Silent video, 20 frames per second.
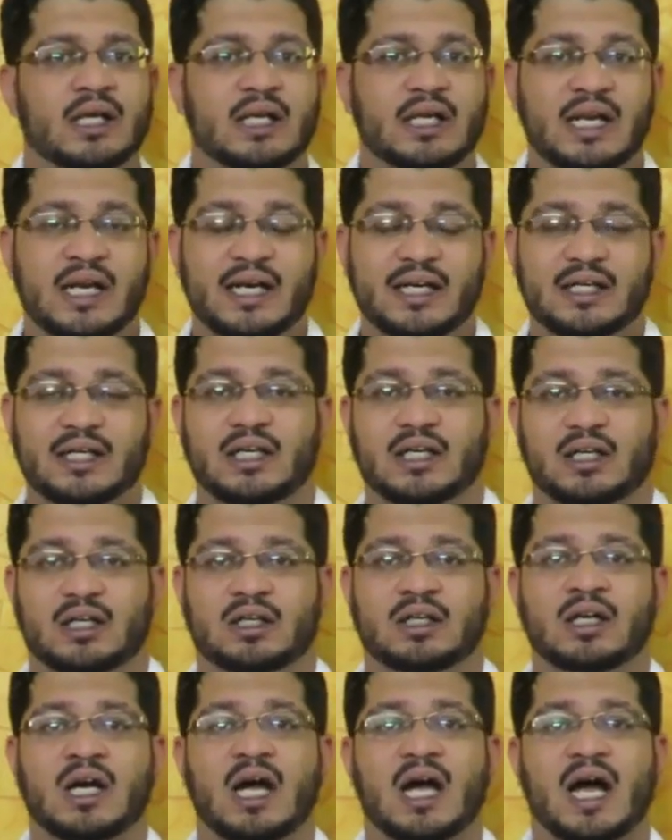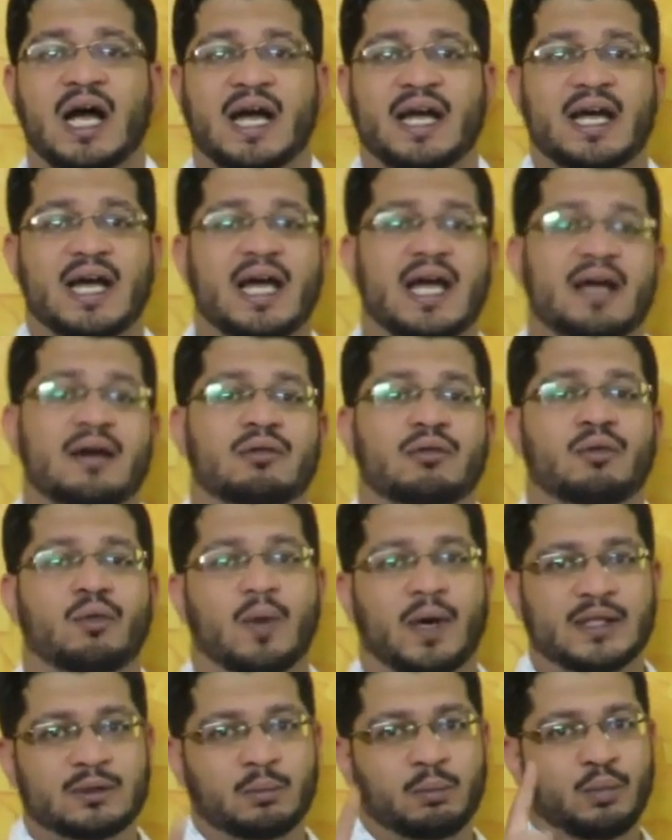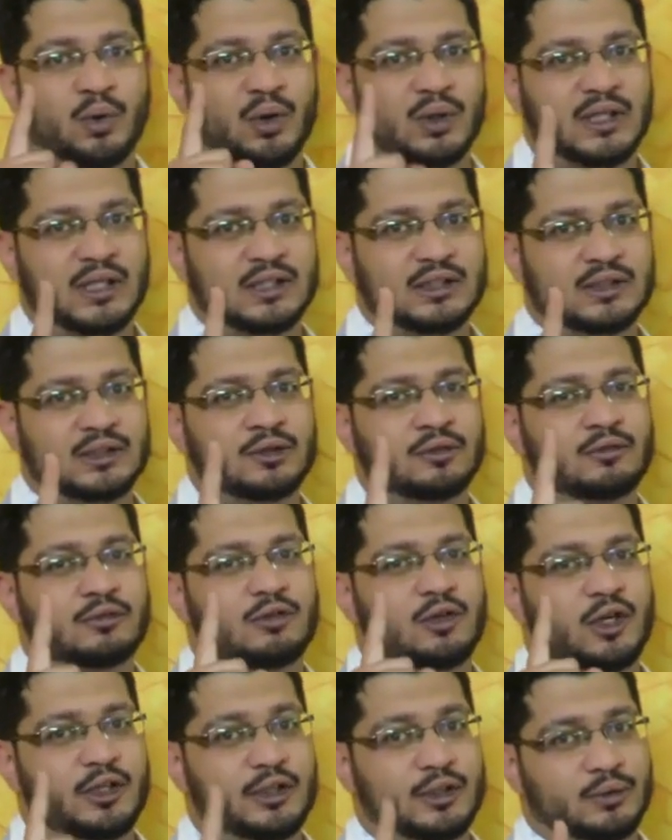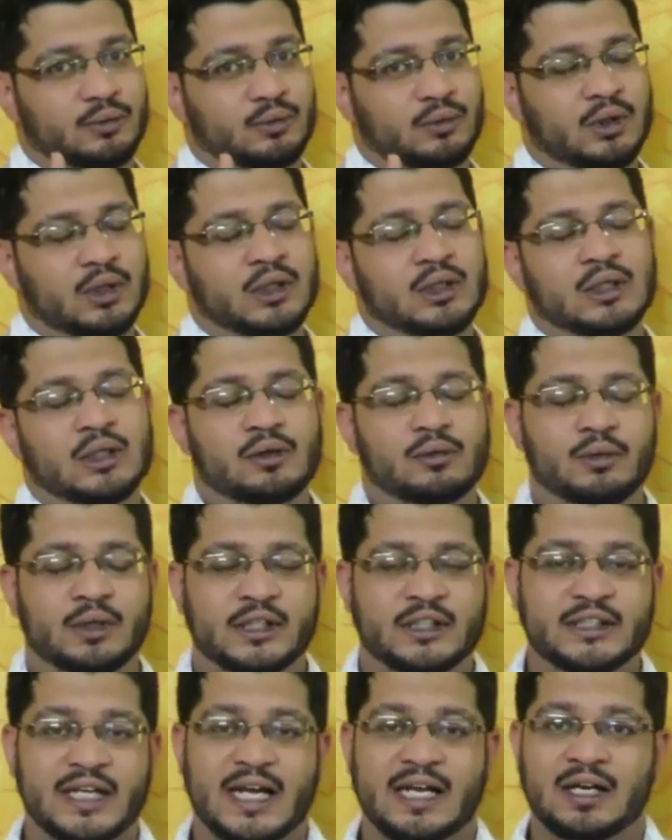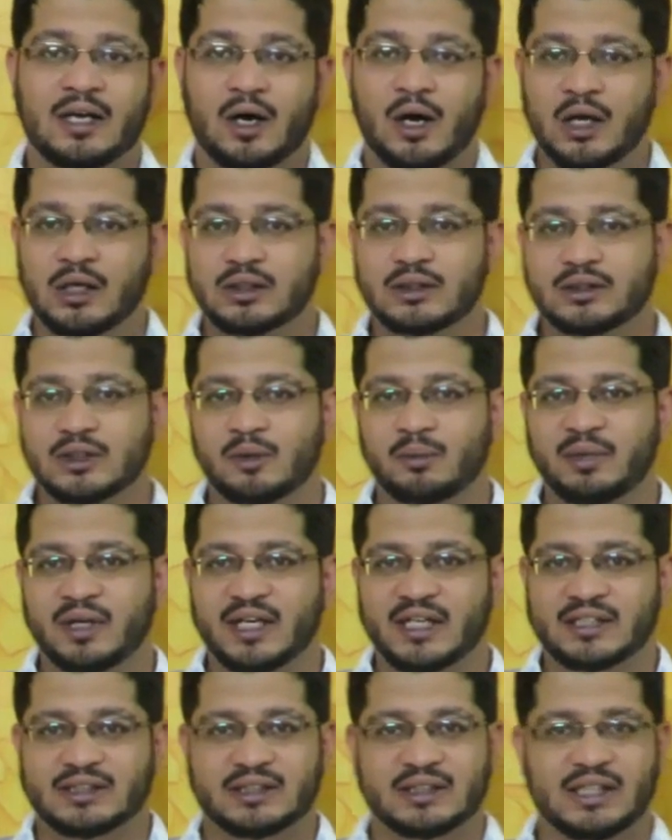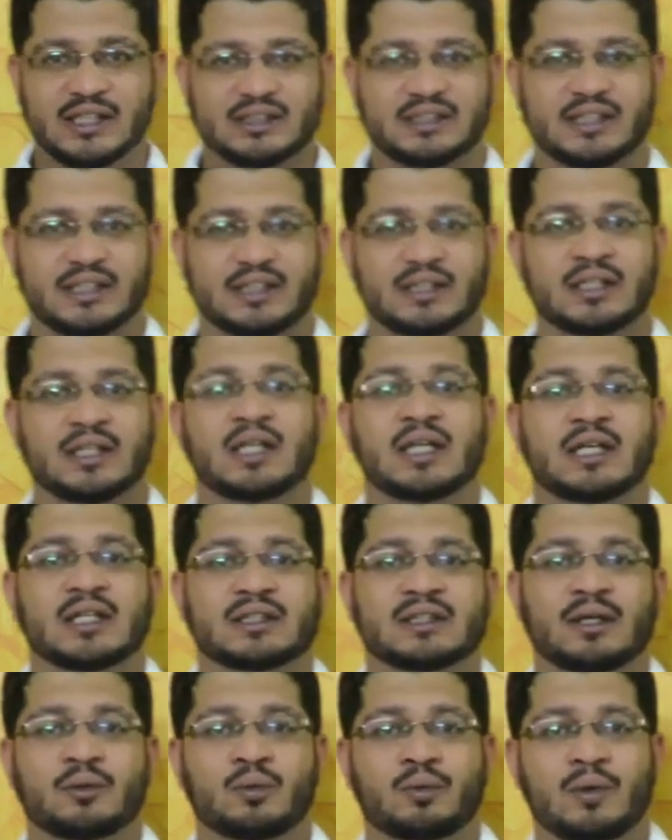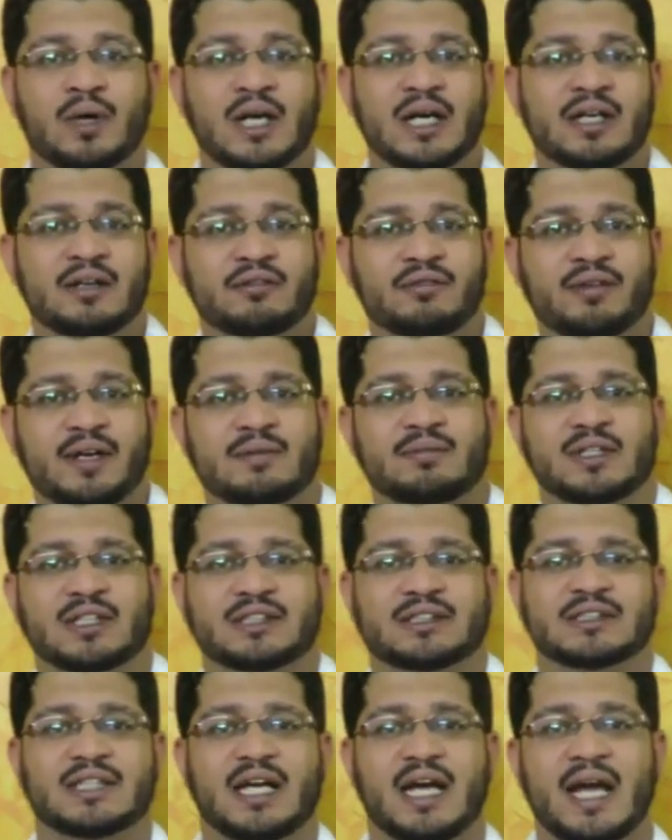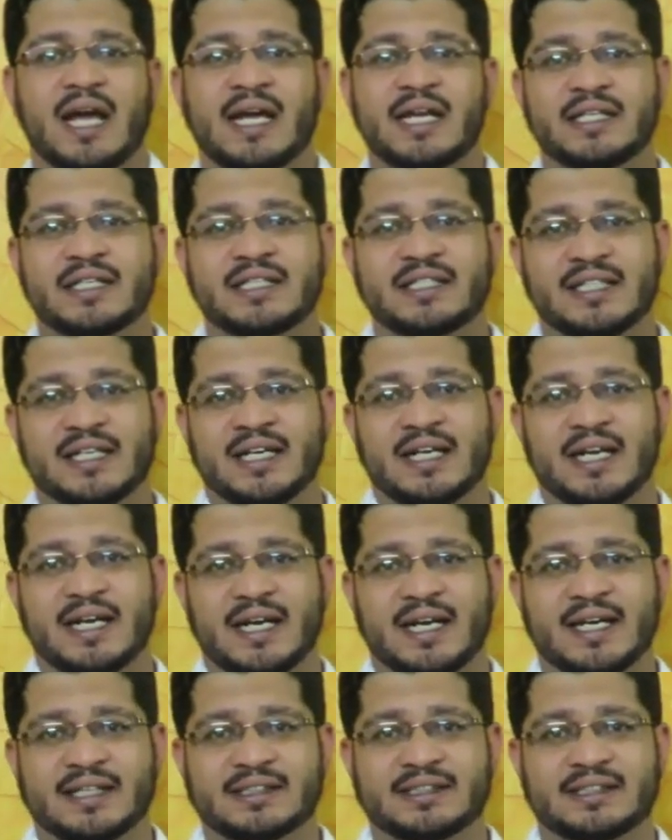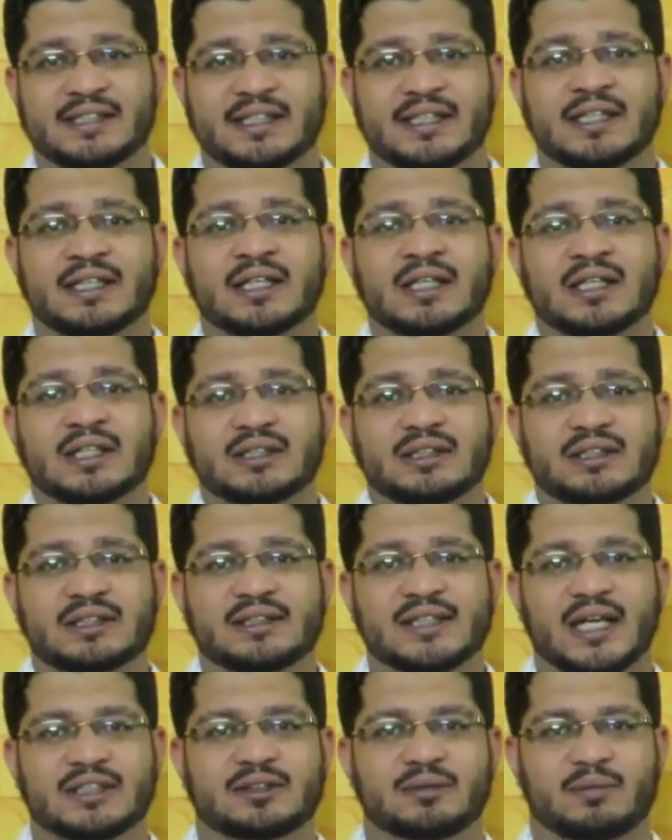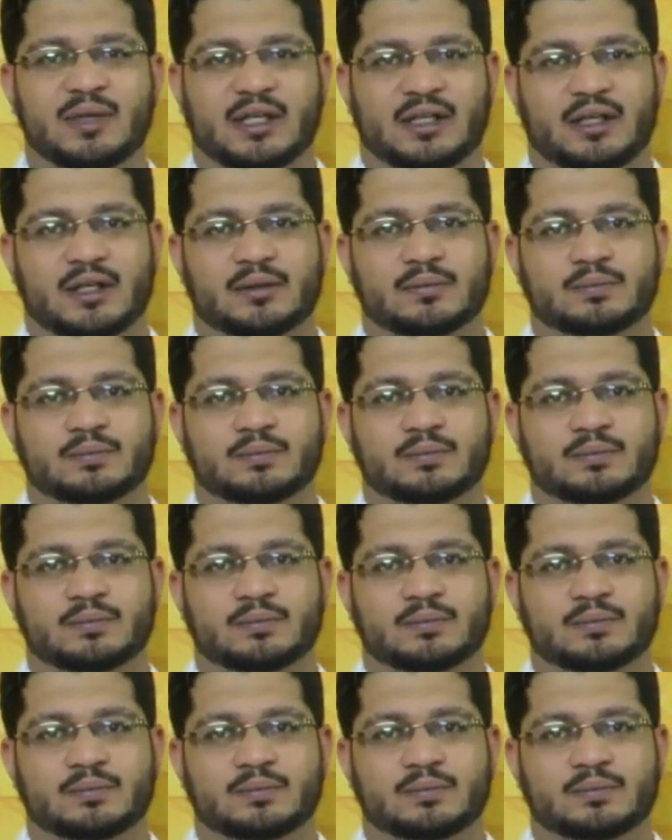Later, I have one bonus for you. We shall also be discussing the world-famous NJAC Judgement.